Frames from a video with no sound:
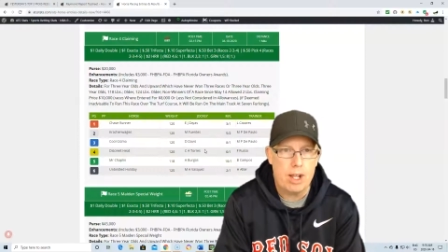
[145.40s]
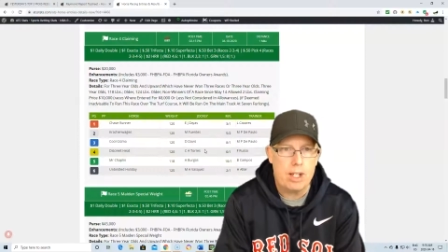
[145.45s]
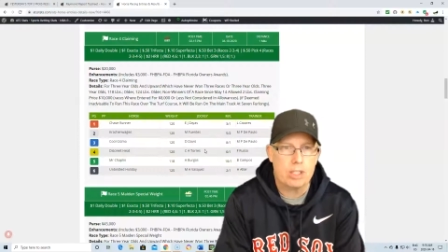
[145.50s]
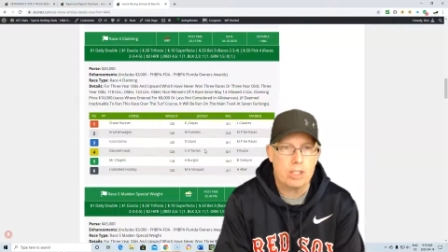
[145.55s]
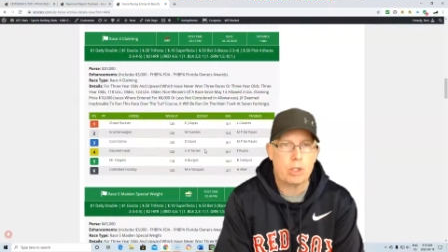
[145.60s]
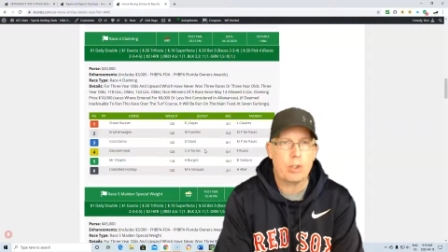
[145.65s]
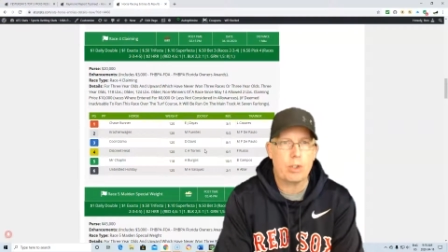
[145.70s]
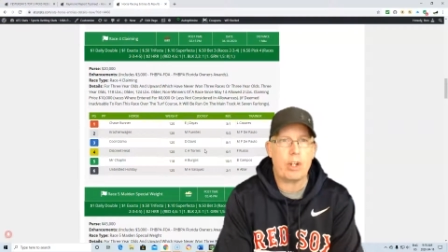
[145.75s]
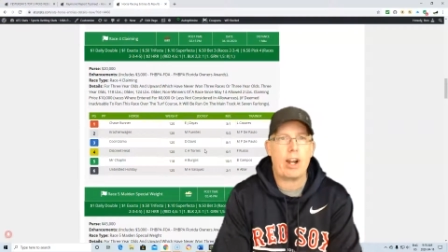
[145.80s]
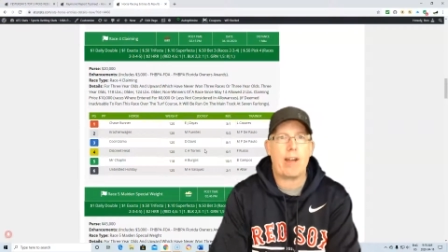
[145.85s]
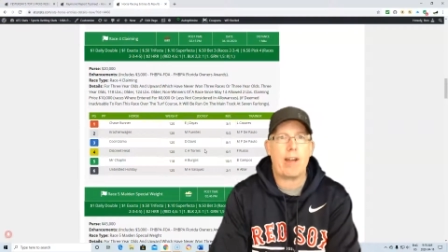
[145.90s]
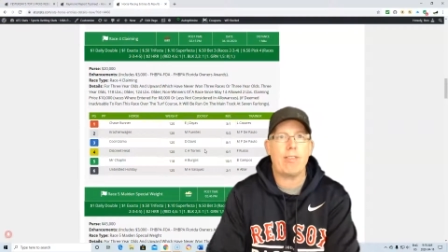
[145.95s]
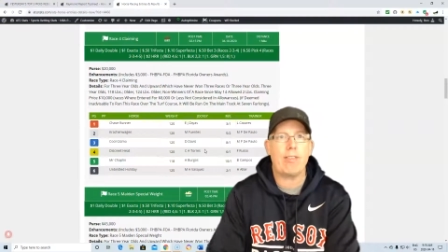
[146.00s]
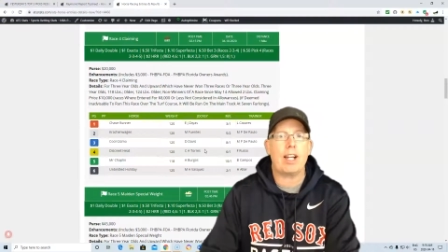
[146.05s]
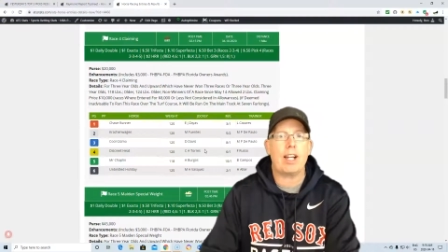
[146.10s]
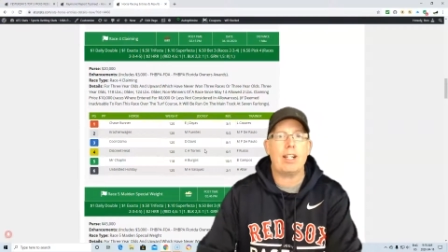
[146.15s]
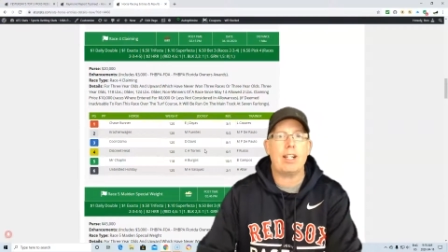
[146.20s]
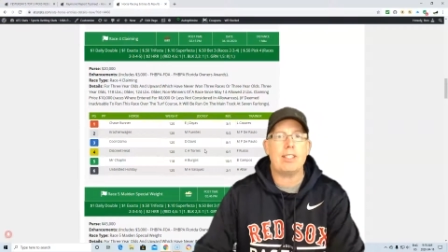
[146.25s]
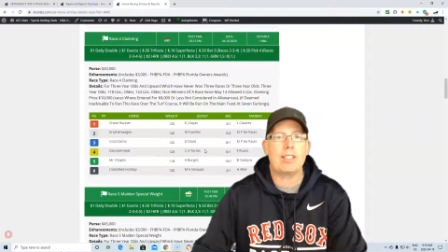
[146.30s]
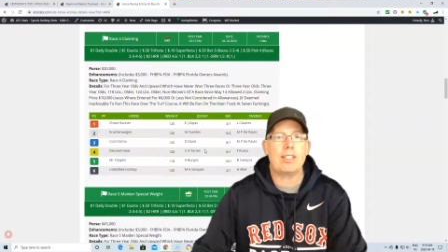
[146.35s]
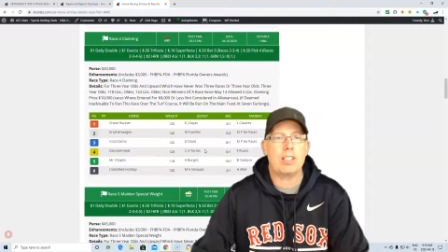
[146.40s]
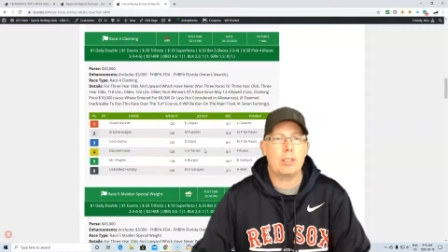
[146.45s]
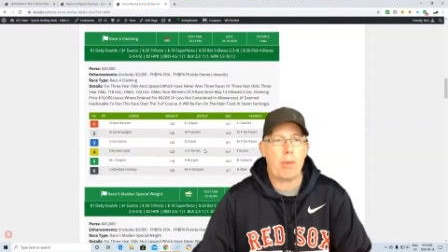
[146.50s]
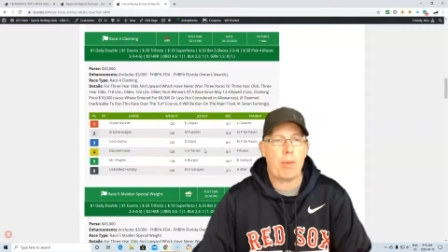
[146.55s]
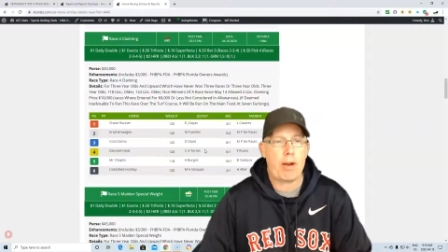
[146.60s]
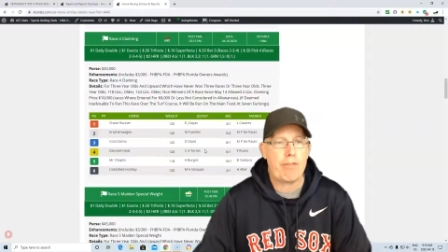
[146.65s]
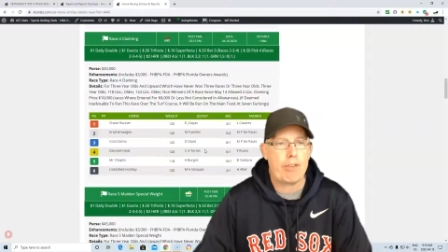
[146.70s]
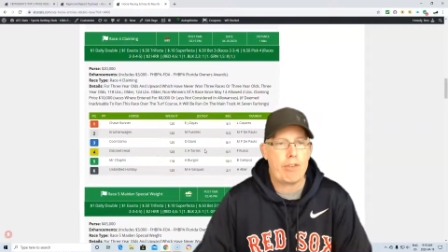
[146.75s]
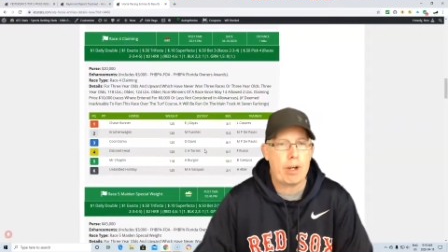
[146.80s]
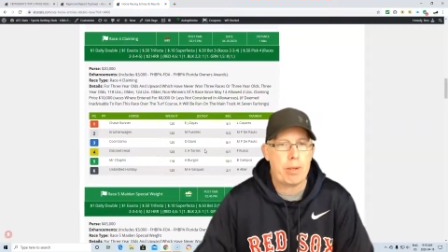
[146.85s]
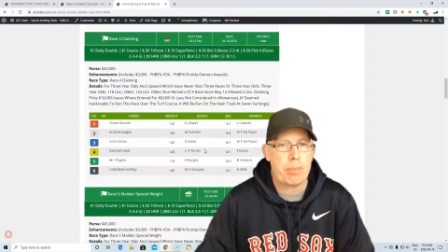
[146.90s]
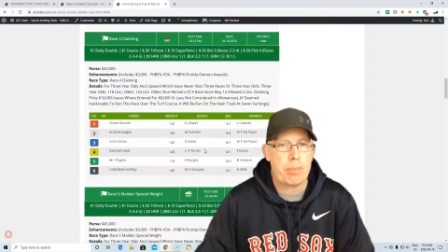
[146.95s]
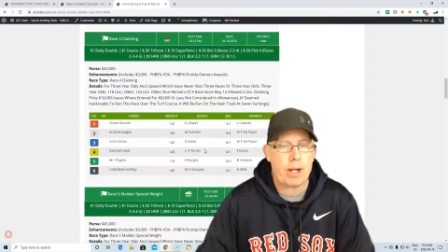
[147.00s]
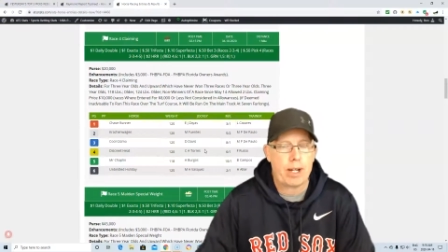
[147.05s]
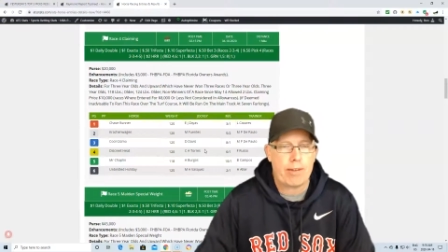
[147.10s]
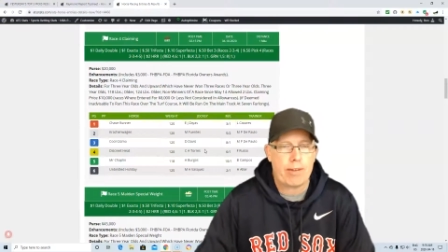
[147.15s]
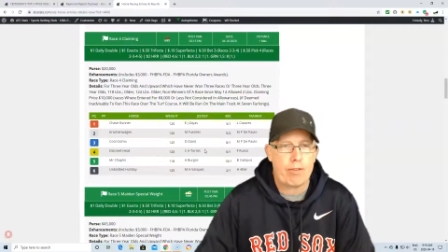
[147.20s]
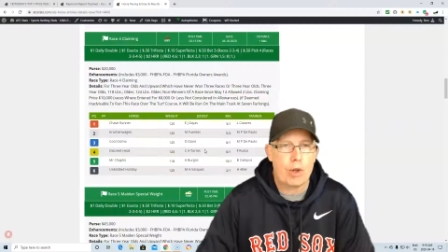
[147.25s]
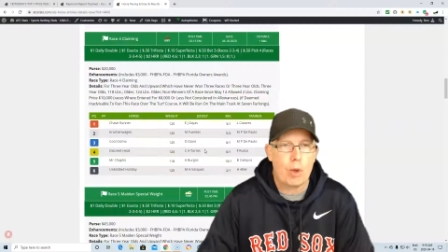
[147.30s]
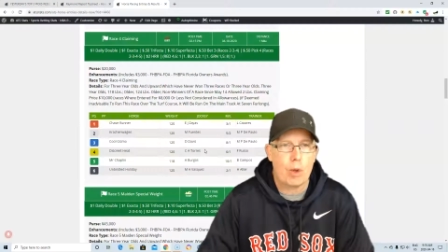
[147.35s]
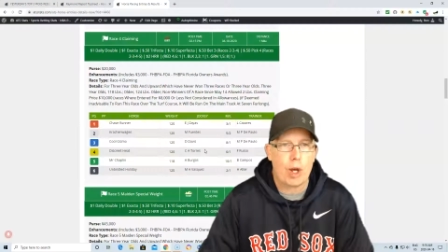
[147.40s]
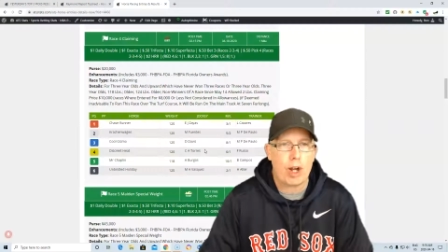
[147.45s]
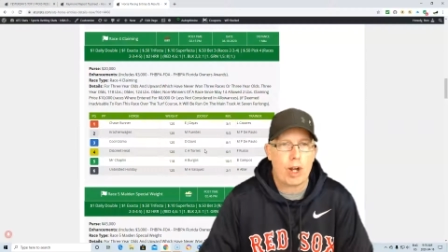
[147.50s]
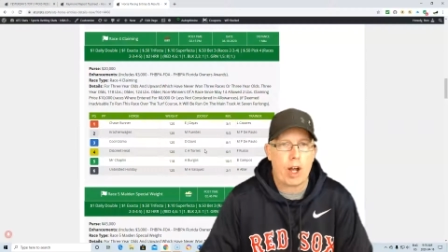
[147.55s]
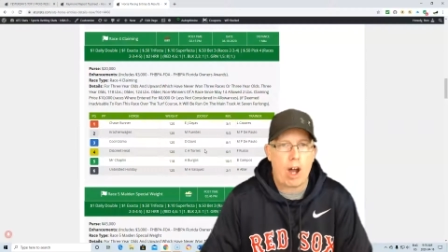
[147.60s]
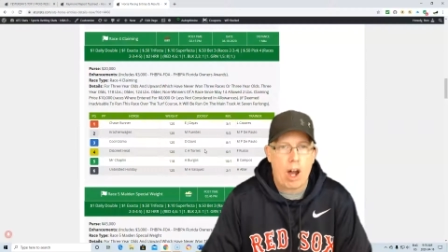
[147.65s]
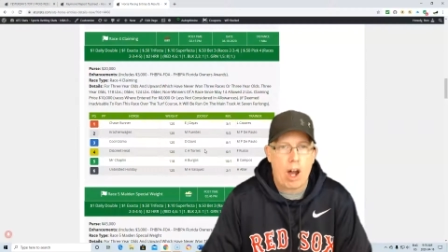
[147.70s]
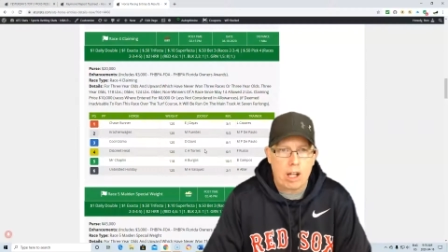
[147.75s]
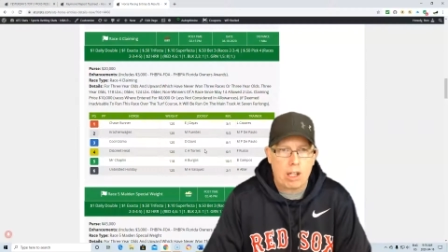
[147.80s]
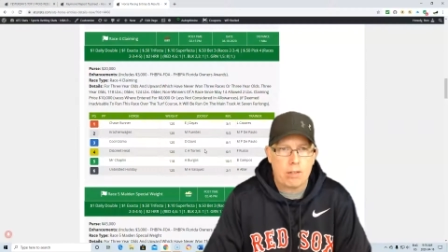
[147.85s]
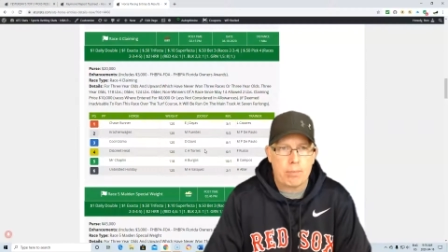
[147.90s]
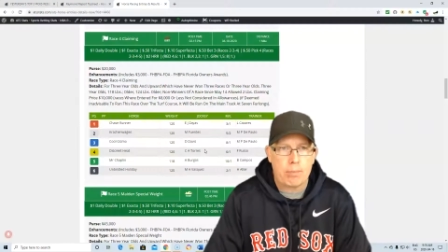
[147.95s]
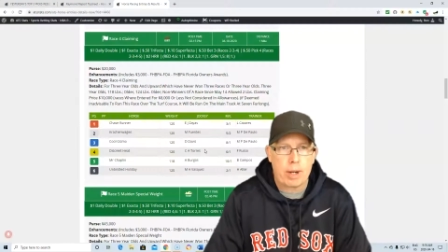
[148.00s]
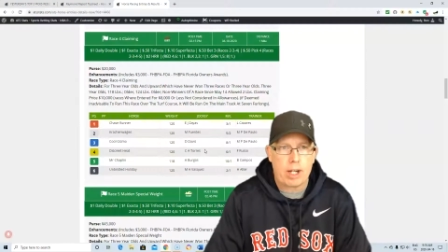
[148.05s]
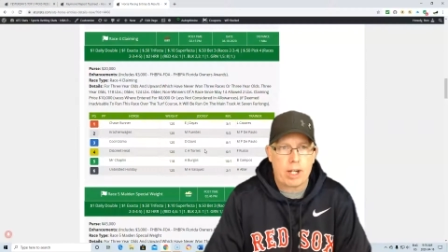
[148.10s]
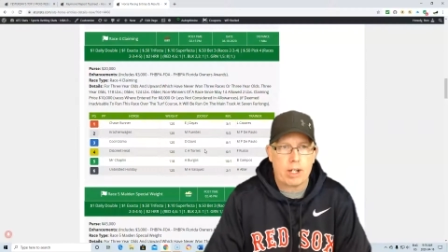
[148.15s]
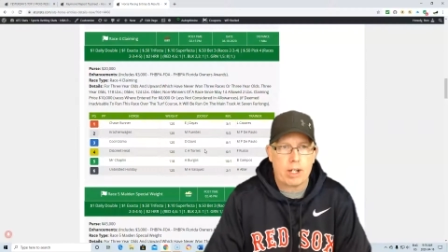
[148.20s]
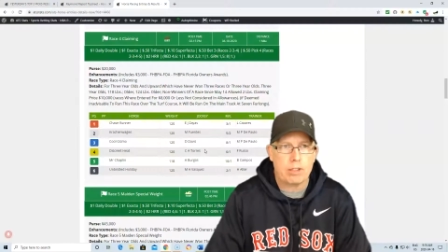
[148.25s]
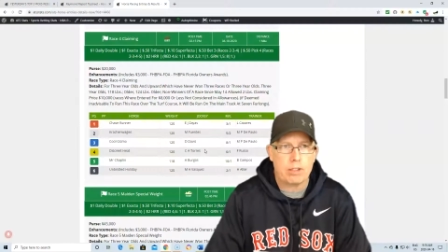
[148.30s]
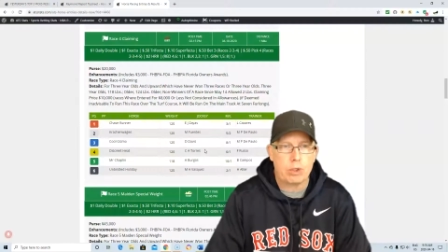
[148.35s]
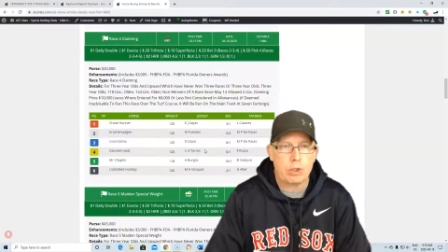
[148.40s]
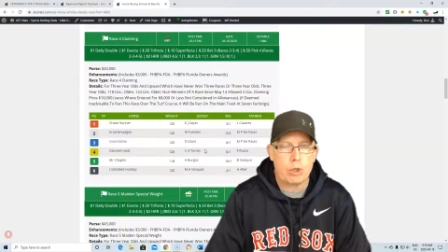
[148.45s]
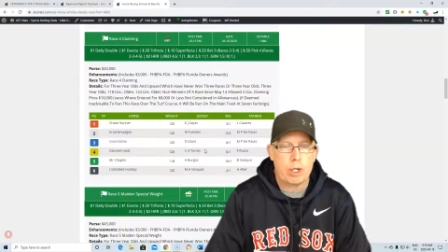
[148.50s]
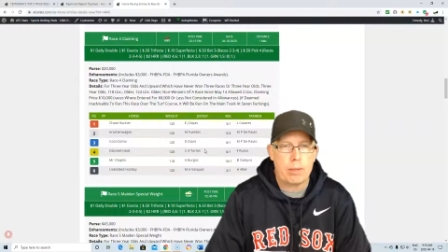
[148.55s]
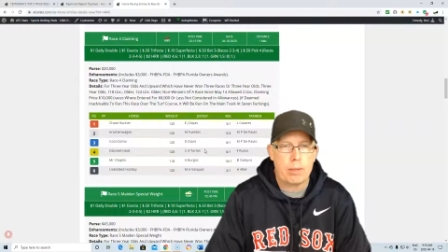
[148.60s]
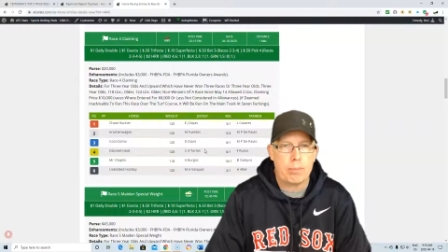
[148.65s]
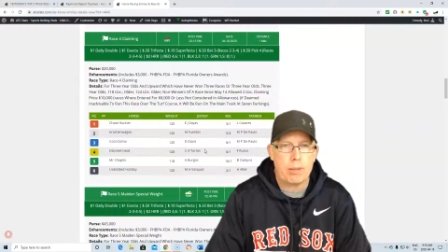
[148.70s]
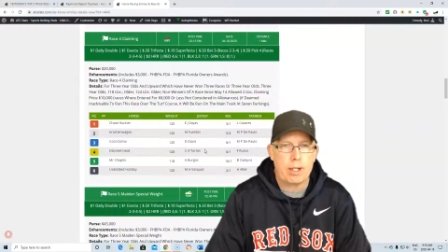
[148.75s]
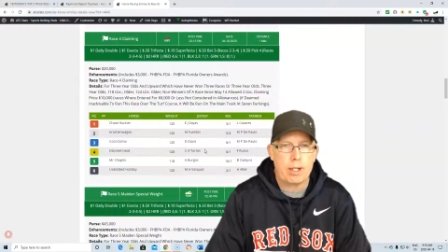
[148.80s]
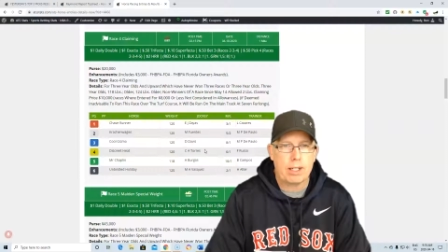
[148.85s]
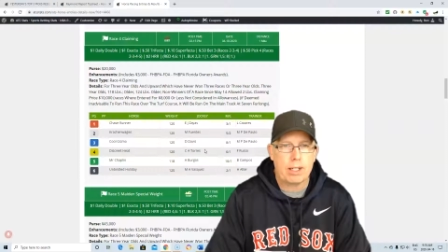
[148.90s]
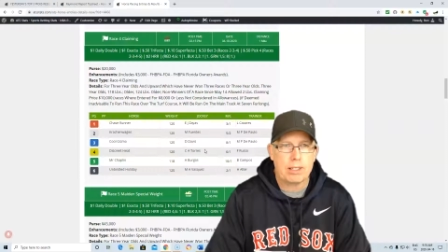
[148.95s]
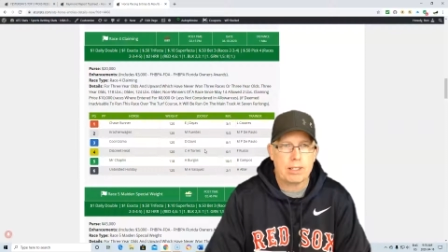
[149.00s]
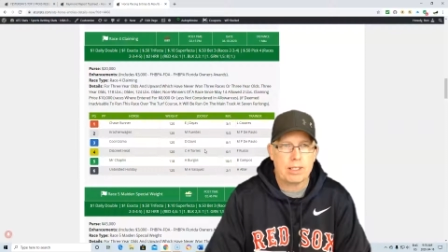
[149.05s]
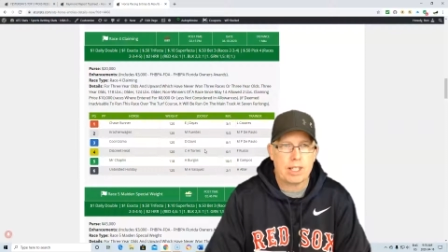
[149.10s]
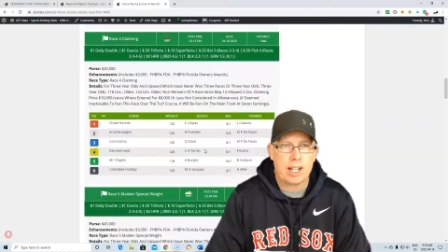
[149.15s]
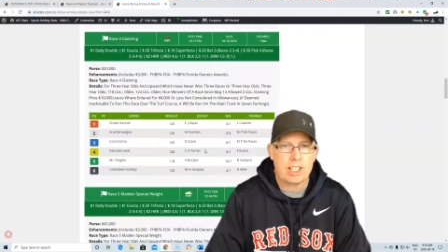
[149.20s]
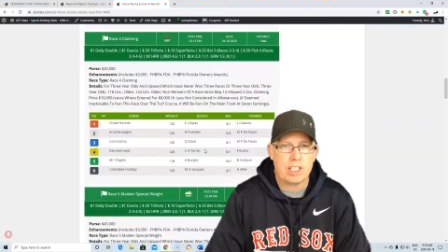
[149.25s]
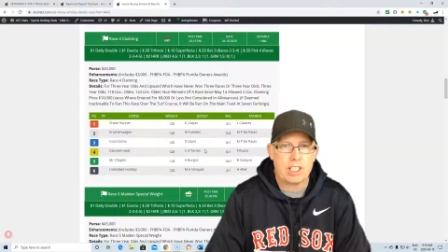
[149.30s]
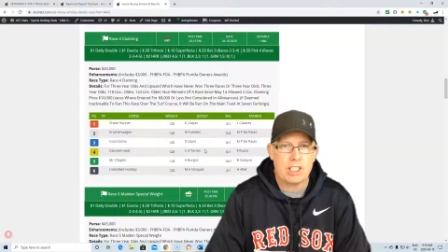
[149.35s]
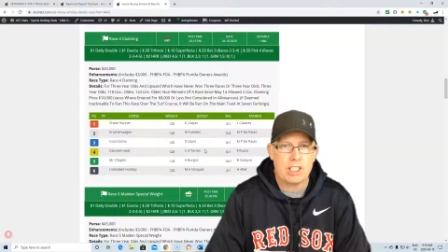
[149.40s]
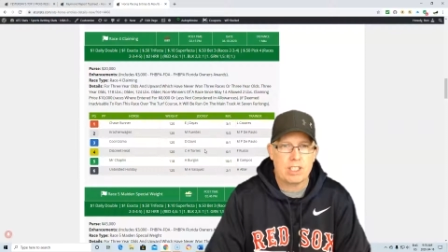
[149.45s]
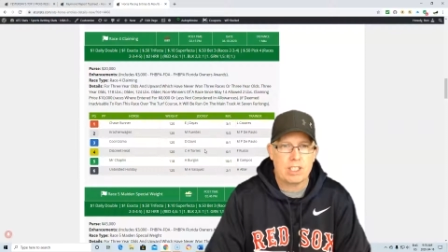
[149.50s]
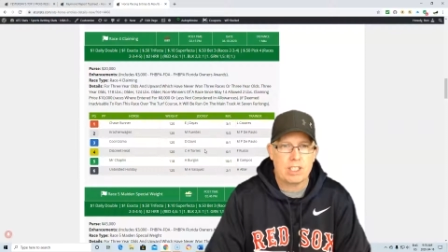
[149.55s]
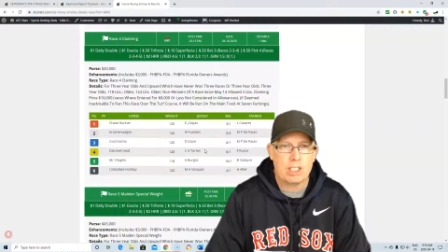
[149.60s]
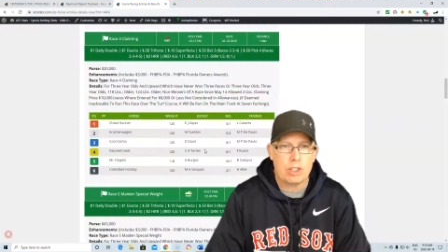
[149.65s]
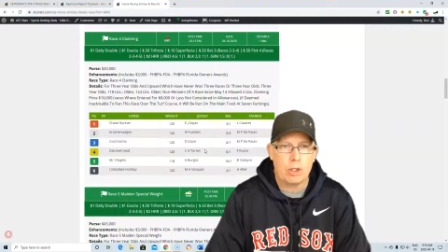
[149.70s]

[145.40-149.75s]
So there you have it, guys. There's my free pick. If you want all of my Gulfstream uh, selections,